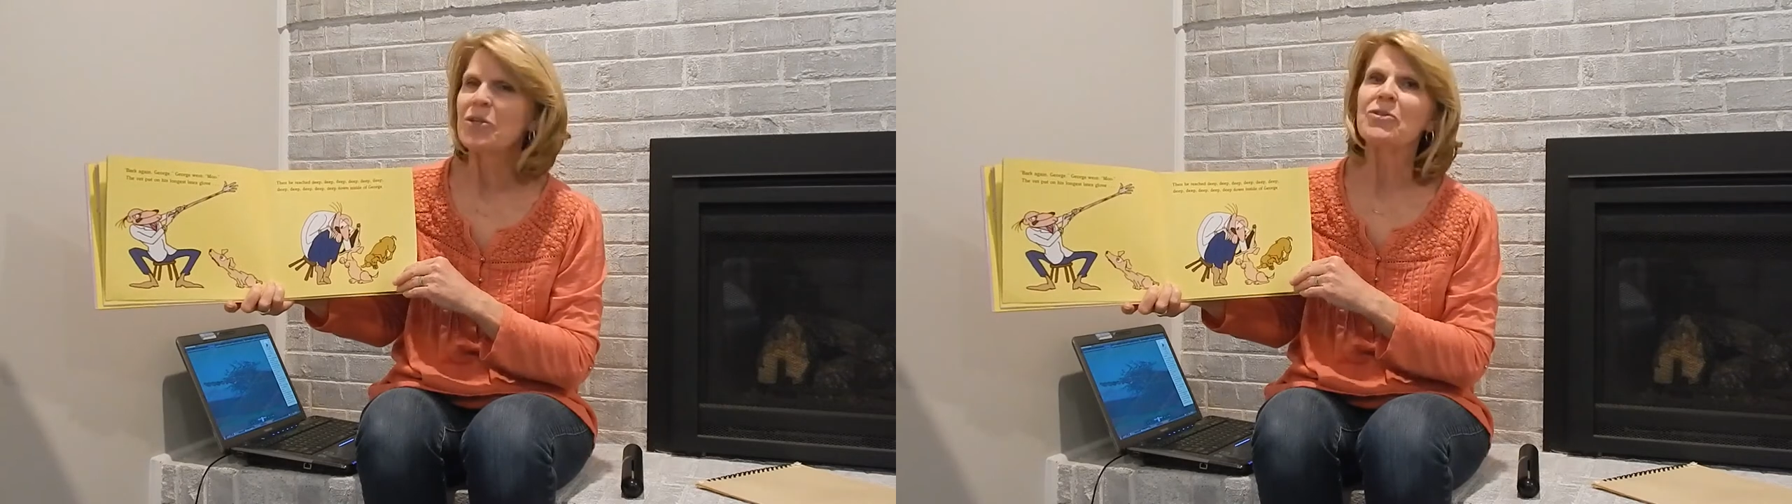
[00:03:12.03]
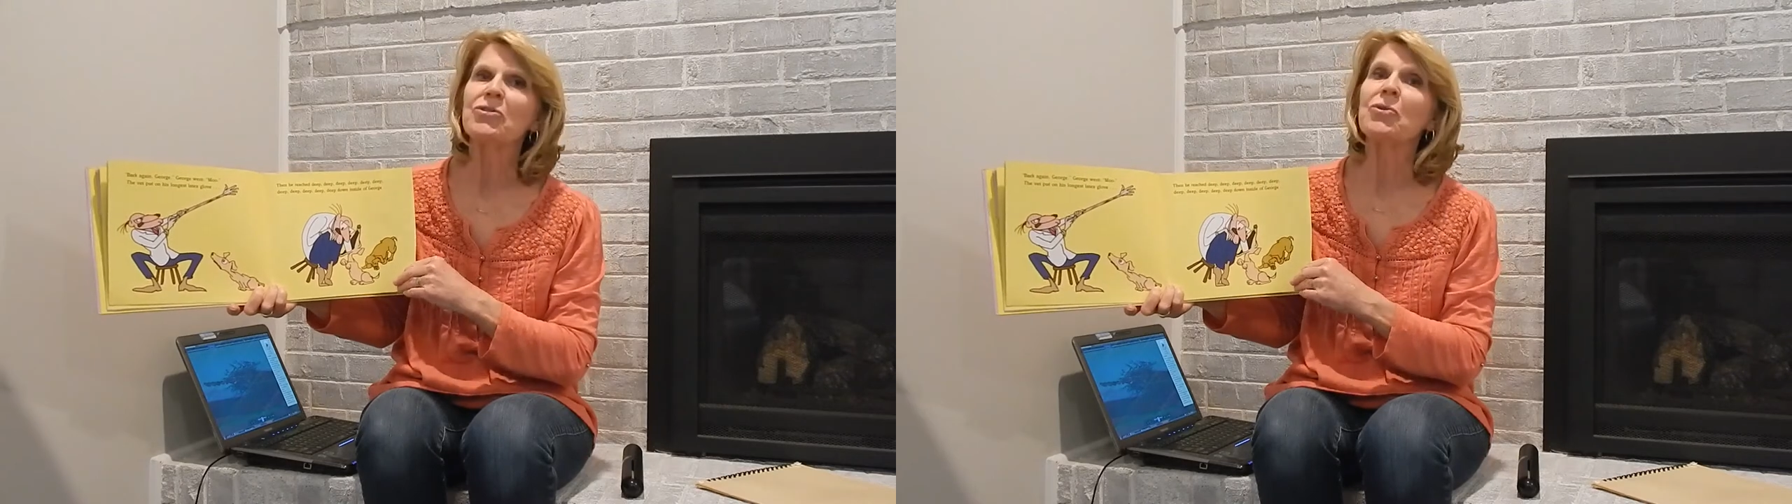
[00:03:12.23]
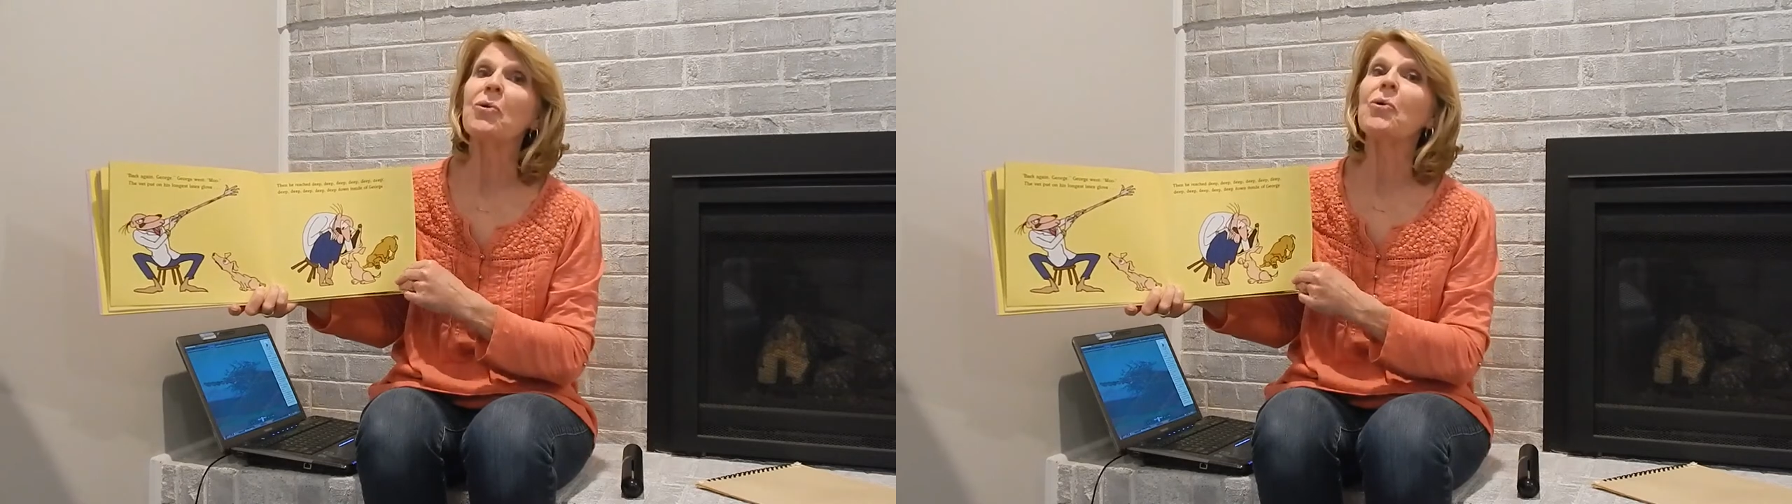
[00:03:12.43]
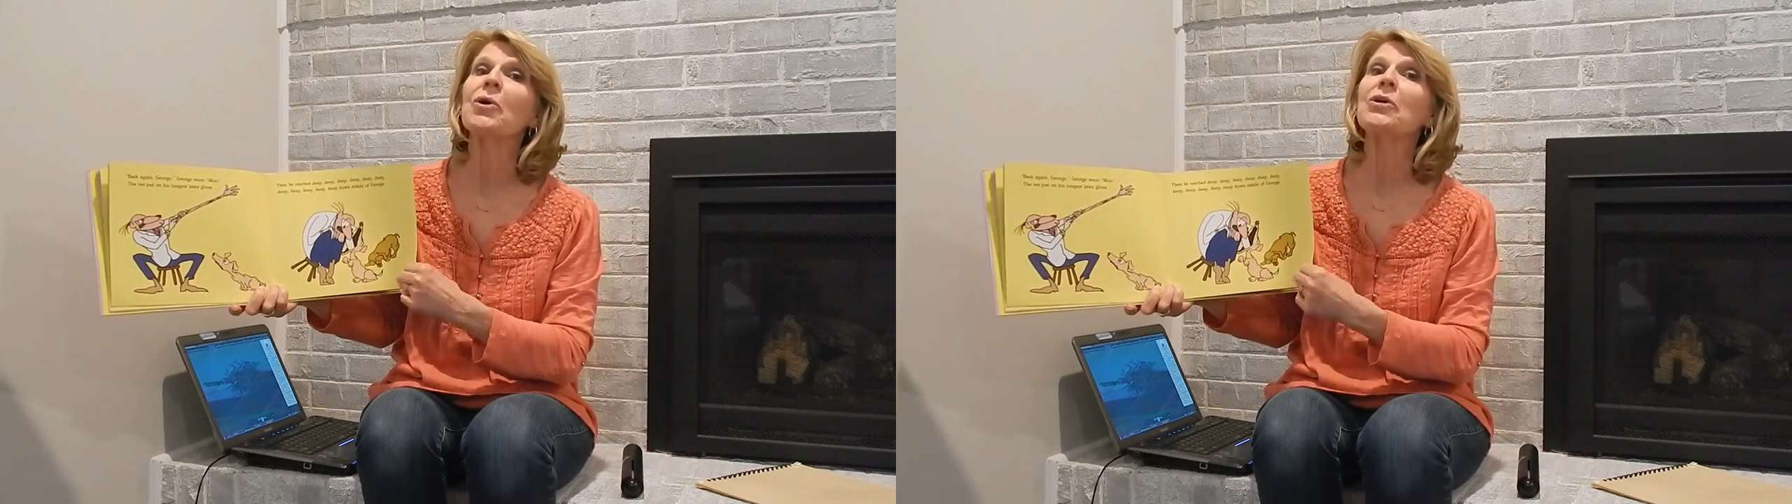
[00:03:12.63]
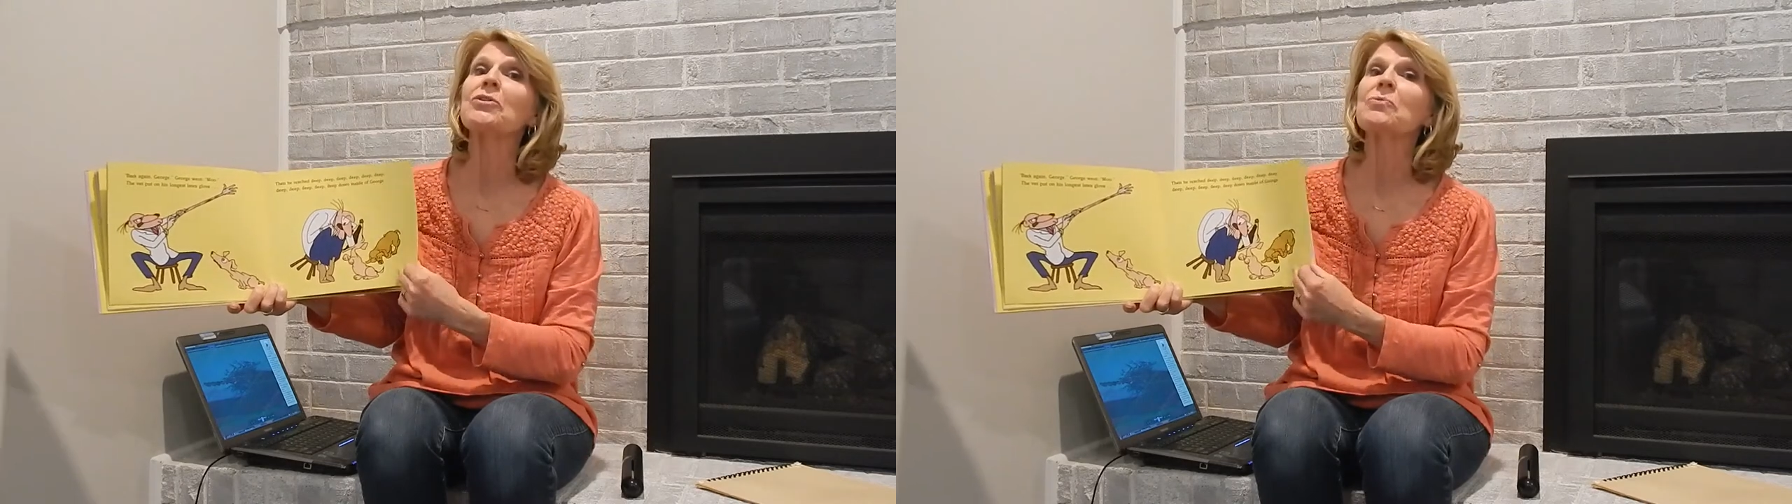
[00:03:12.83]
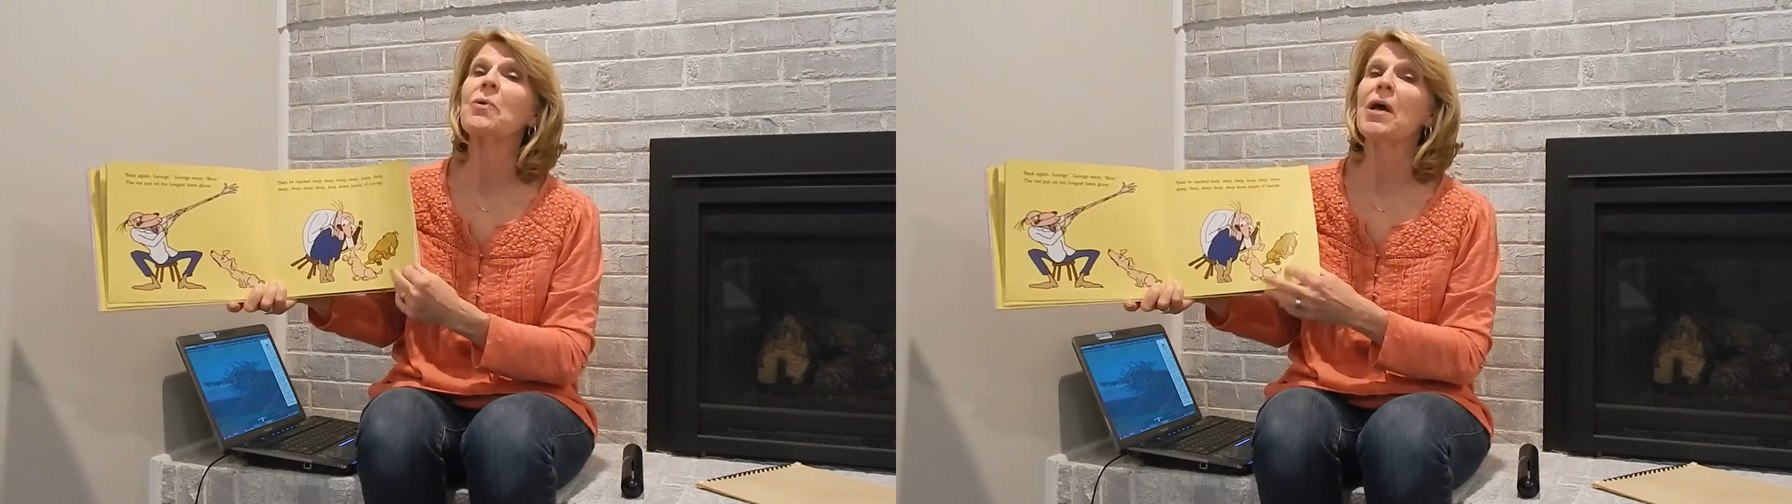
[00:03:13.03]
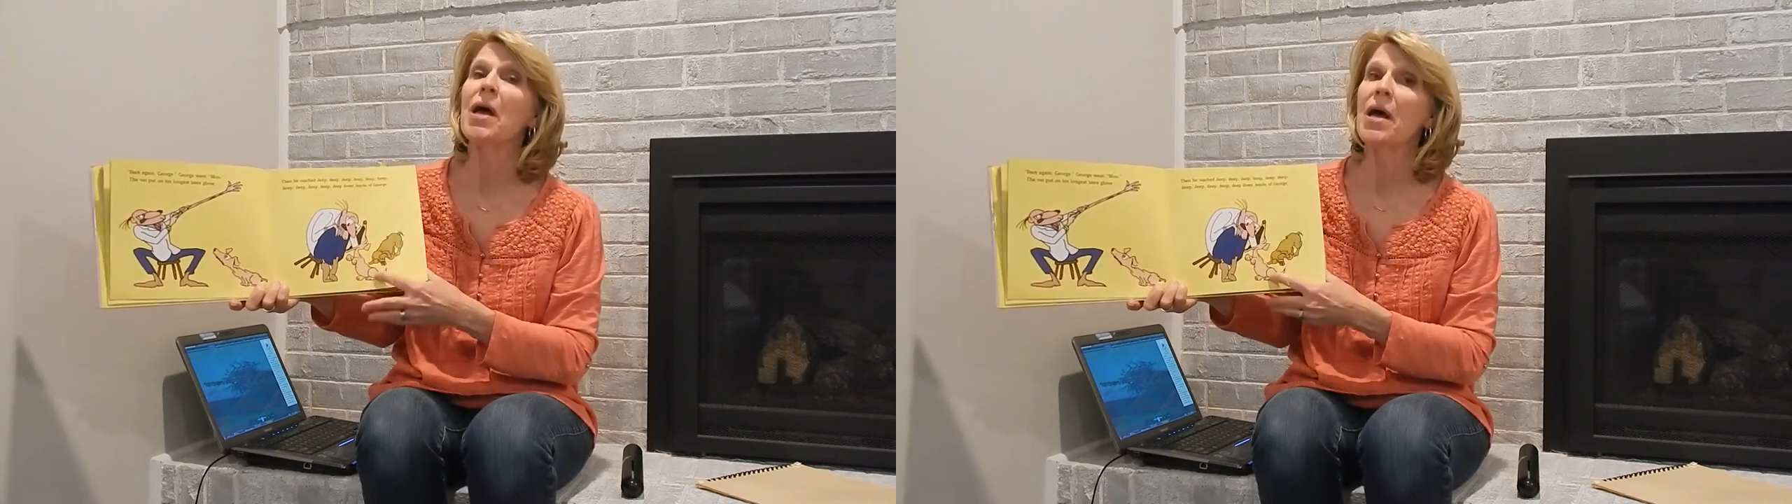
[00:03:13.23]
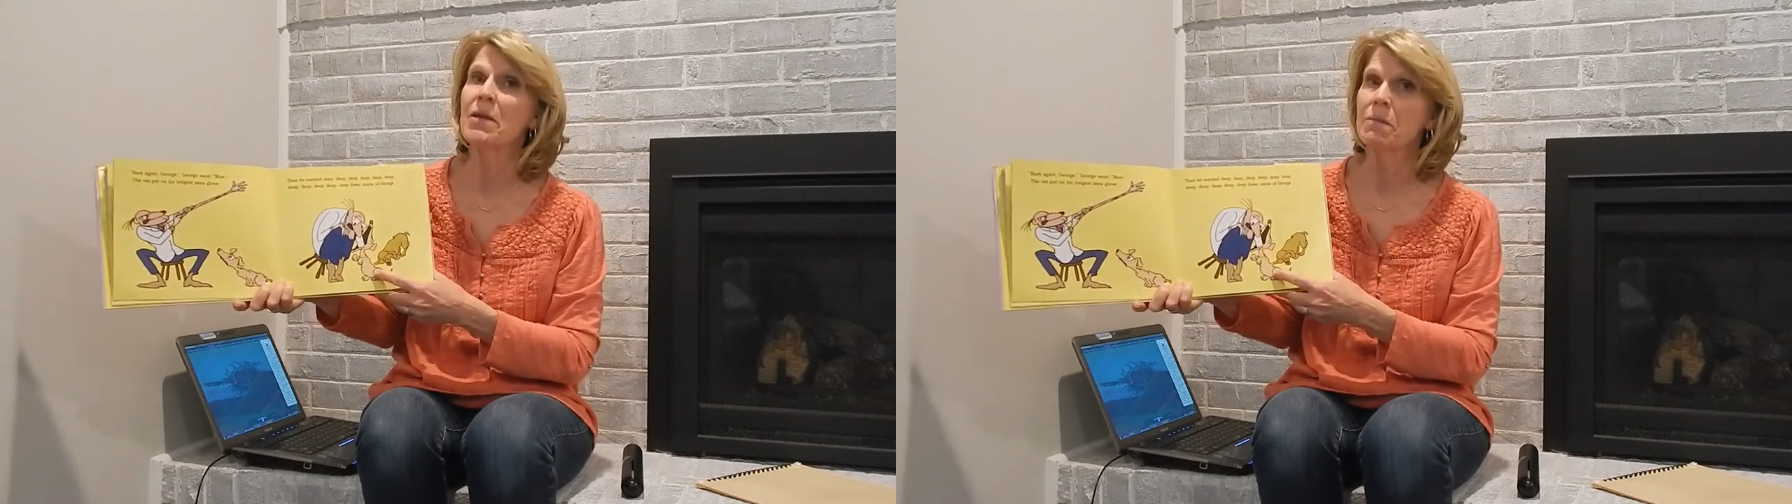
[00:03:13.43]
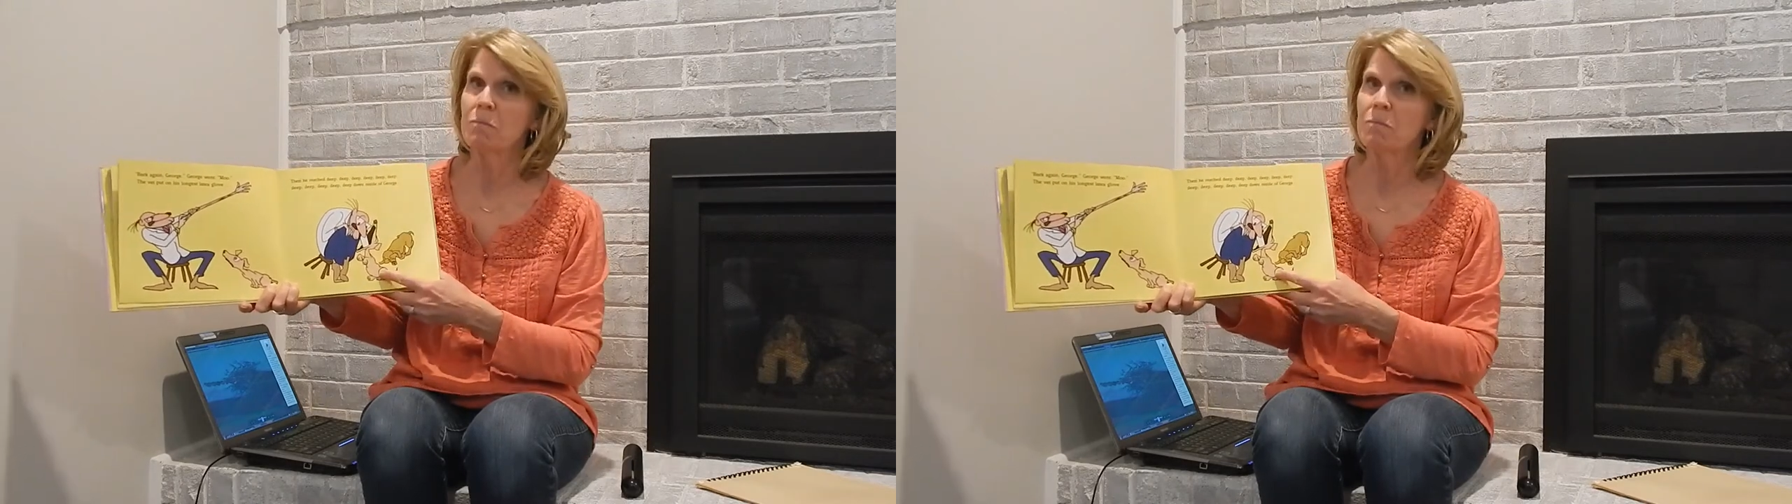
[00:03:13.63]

George went